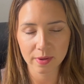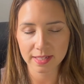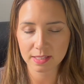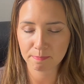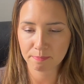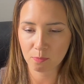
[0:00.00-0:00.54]

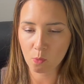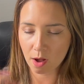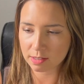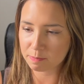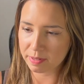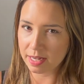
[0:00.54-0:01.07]
it
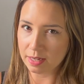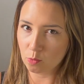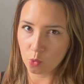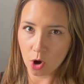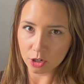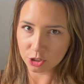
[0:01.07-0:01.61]
whilst being
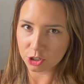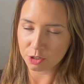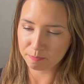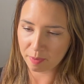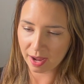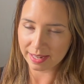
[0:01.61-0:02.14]

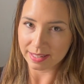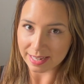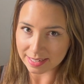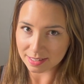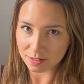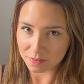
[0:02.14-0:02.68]
watched by the
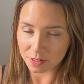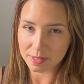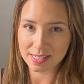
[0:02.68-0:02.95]
interviewer,